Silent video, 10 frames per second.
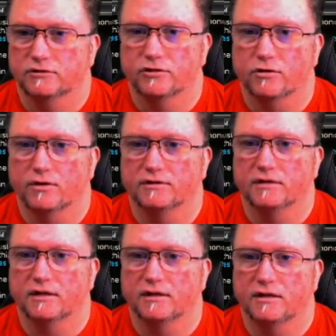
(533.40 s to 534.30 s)
So it
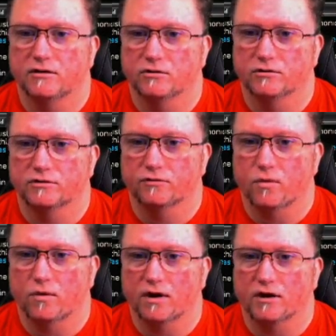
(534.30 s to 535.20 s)
heals
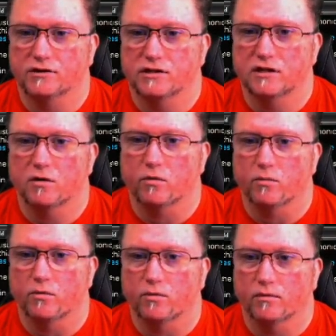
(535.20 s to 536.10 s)
for a
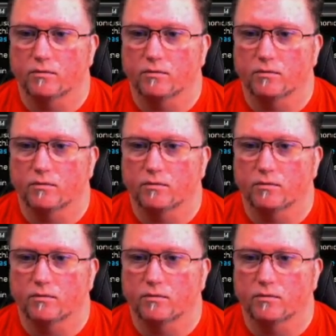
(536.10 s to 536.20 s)
considerable